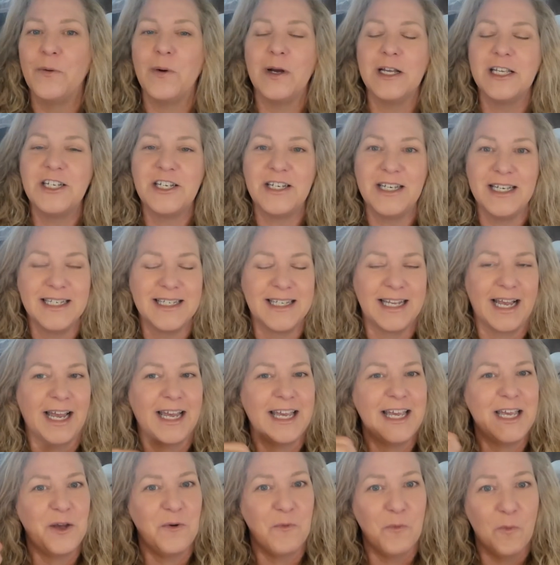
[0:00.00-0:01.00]
And she's like,
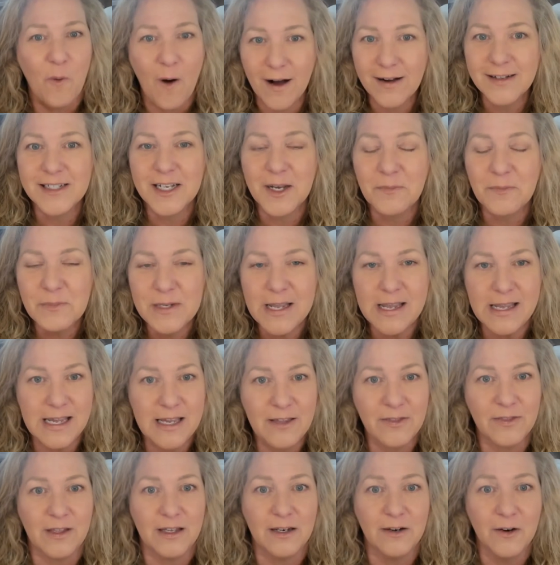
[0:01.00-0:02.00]
"He walked up to
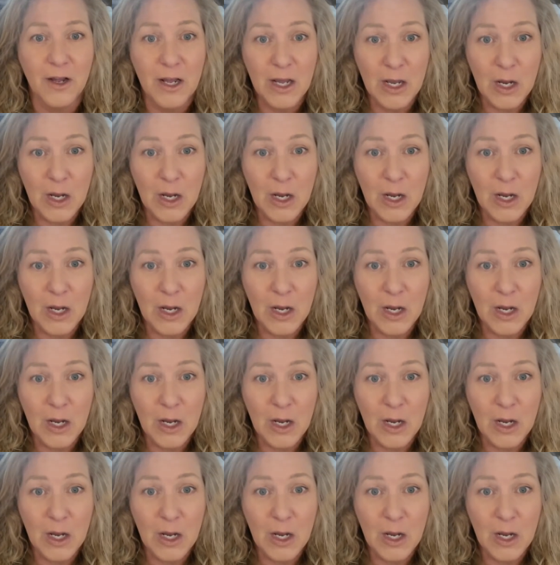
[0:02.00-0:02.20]
Ethan